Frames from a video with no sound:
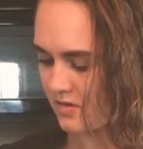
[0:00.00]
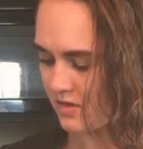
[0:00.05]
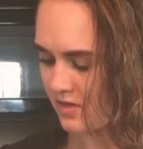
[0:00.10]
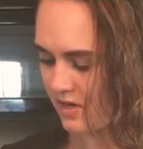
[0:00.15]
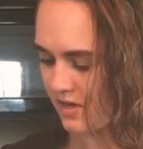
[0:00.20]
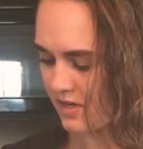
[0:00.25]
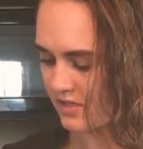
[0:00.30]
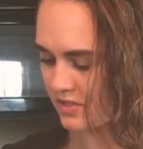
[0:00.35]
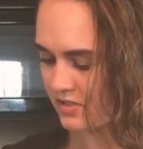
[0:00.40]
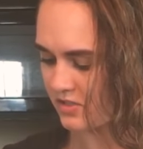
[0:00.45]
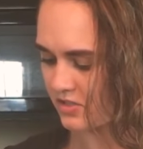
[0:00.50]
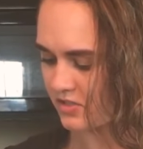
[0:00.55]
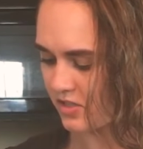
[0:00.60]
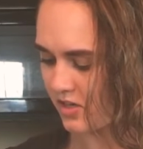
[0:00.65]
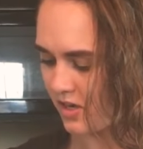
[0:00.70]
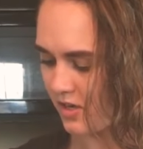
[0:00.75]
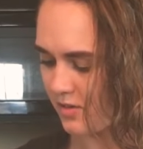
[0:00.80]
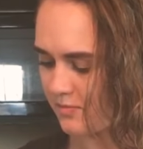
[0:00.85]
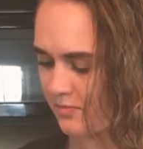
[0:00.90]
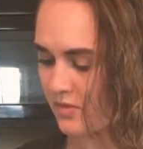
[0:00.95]
Nice
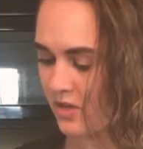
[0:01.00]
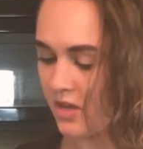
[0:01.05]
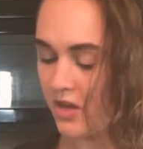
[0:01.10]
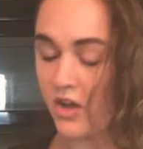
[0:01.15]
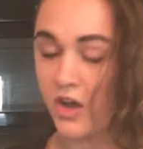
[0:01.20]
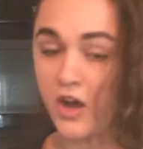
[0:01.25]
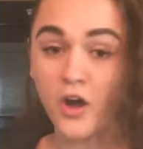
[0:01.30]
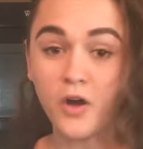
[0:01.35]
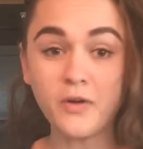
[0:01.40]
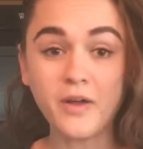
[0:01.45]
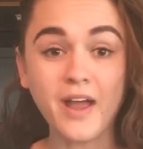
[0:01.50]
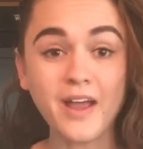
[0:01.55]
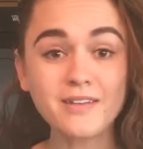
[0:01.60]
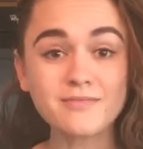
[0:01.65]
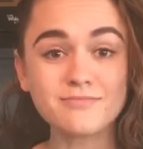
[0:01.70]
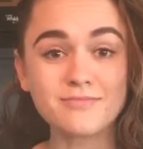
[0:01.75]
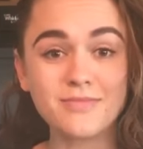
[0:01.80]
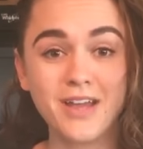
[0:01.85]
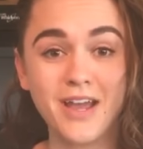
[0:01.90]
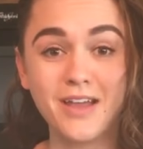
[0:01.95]
job. Okay,
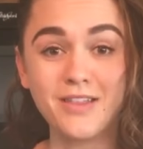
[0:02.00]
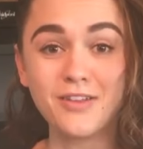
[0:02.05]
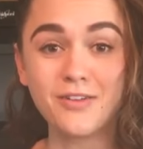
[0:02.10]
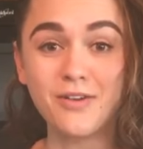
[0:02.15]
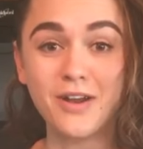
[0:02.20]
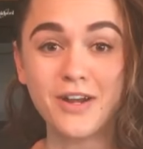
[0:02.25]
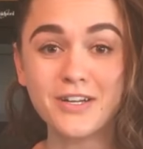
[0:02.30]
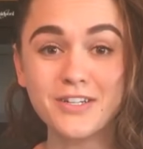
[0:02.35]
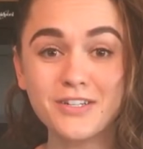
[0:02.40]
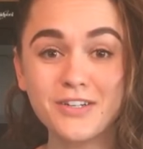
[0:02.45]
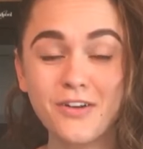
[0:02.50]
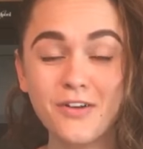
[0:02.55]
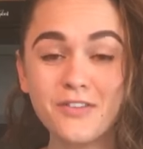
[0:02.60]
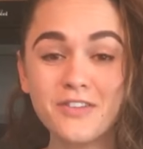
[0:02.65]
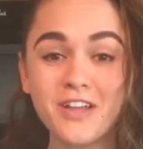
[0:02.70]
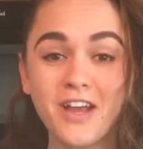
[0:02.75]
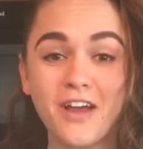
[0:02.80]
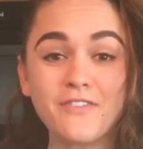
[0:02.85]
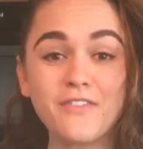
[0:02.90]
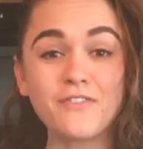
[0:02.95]
and they're ready to go in
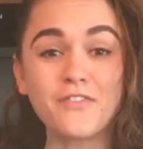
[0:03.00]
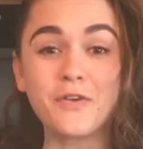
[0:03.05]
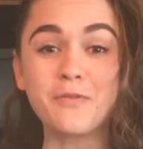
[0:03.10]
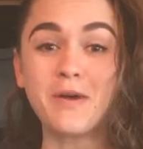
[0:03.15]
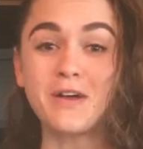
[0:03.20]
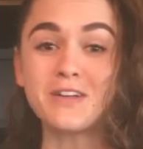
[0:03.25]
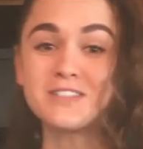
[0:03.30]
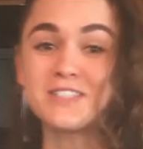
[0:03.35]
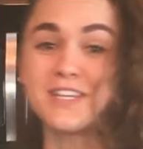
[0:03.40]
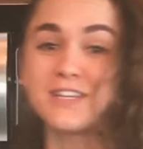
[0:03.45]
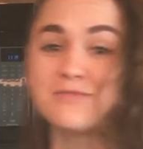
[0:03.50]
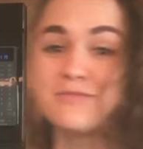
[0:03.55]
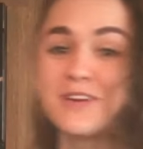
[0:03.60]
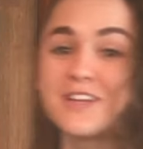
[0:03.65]
the oven for about 10